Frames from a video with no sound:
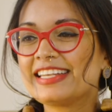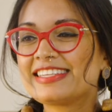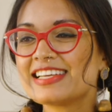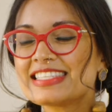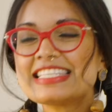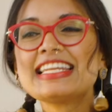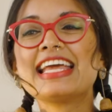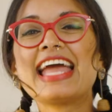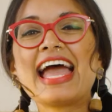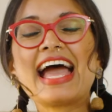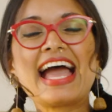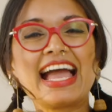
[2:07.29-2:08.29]
doesn't
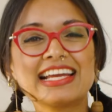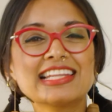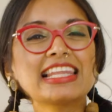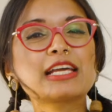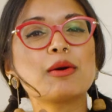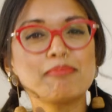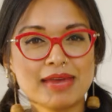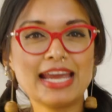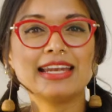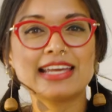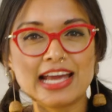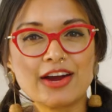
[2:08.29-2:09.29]
act like a
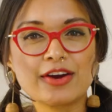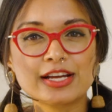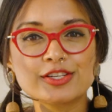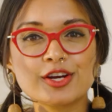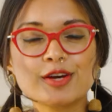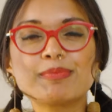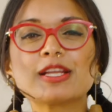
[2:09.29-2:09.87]
main character,